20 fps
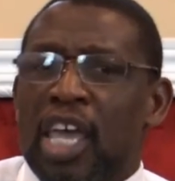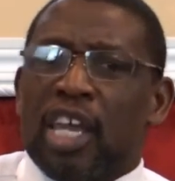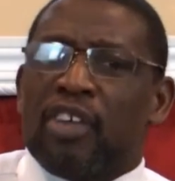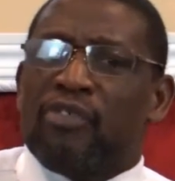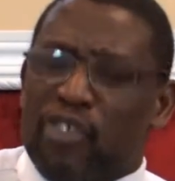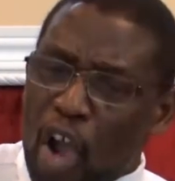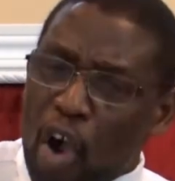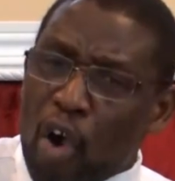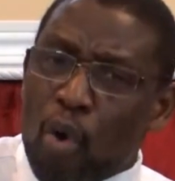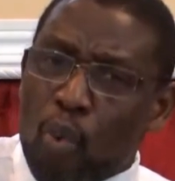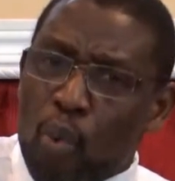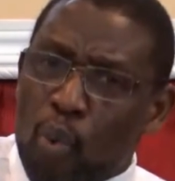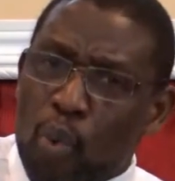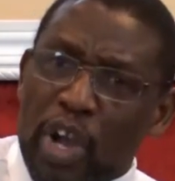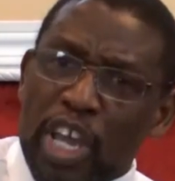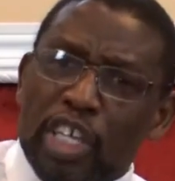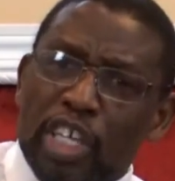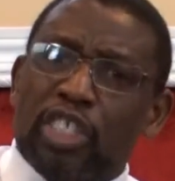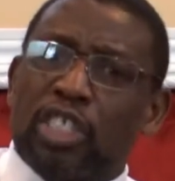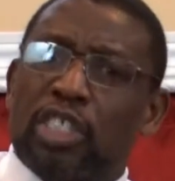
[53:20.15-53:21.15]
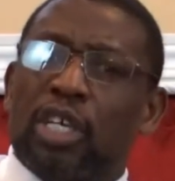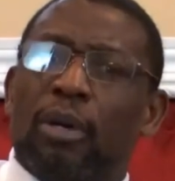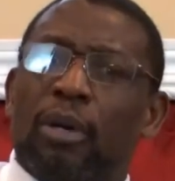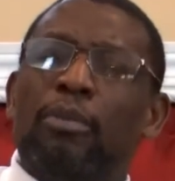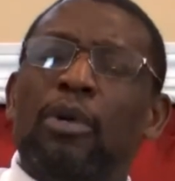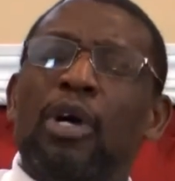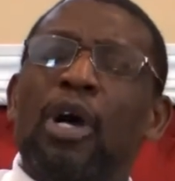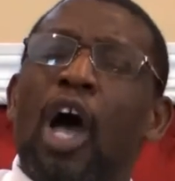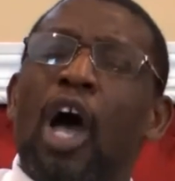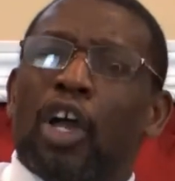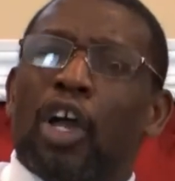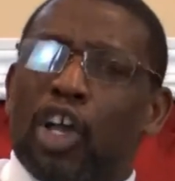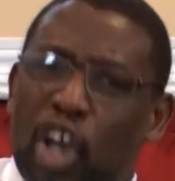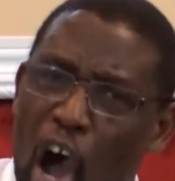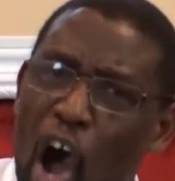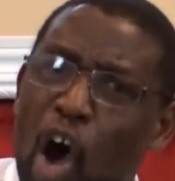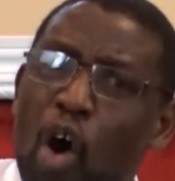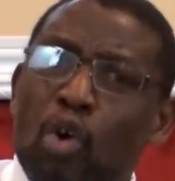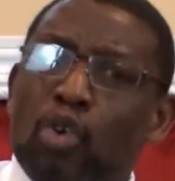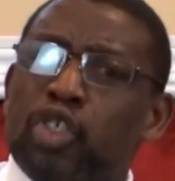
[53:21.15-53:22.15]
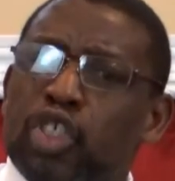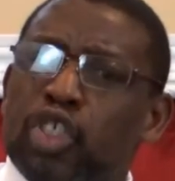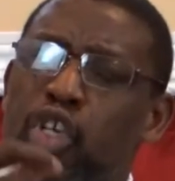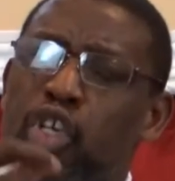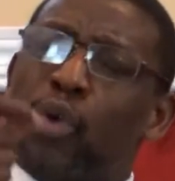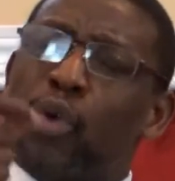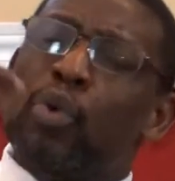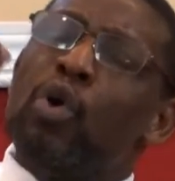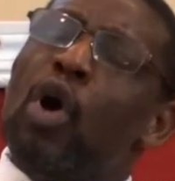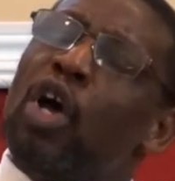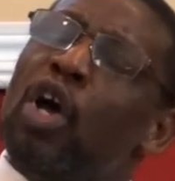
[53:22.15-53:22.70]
If your wisdom goes to